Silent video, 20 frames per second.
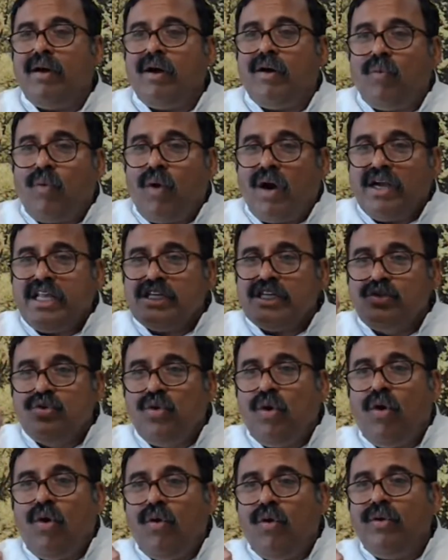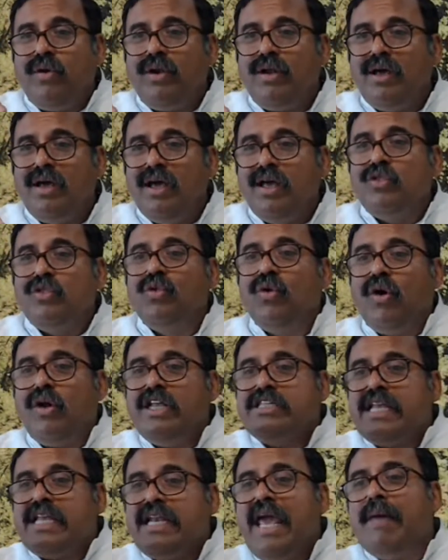What is known
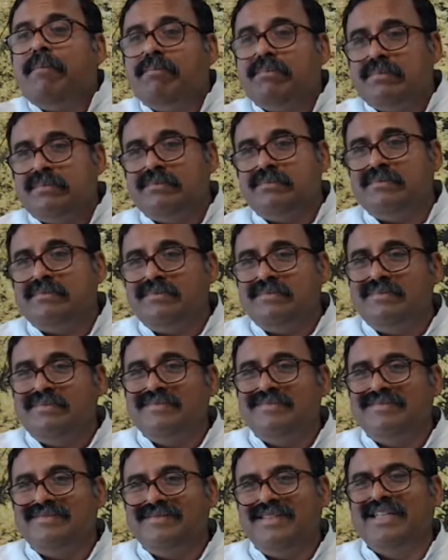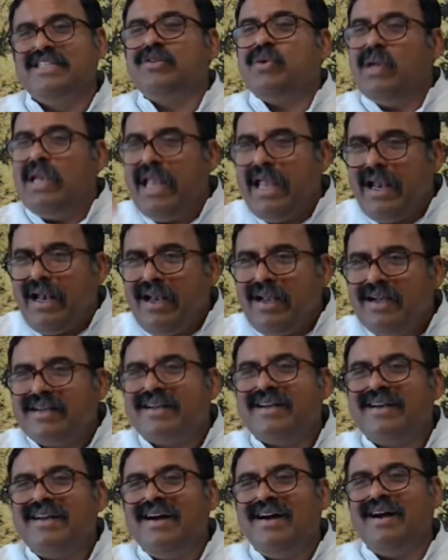is a name. It's only
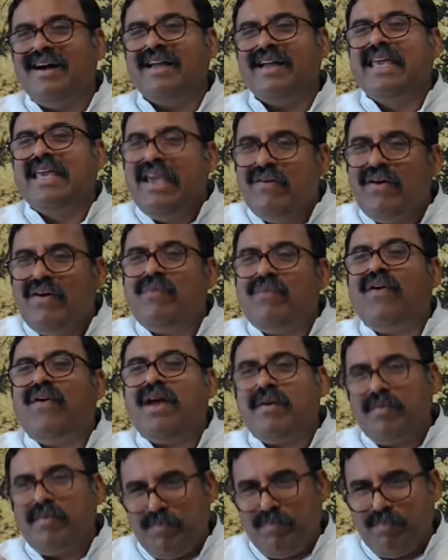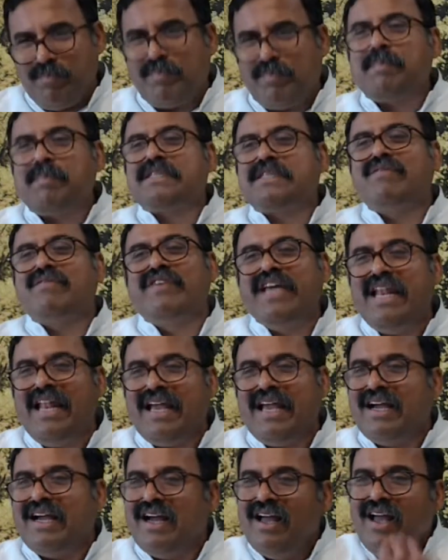given for purpose of
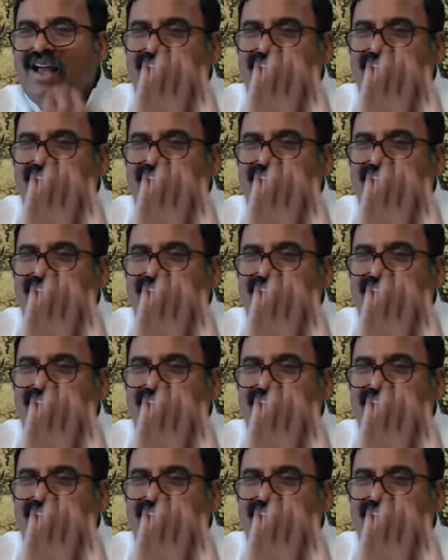dealing.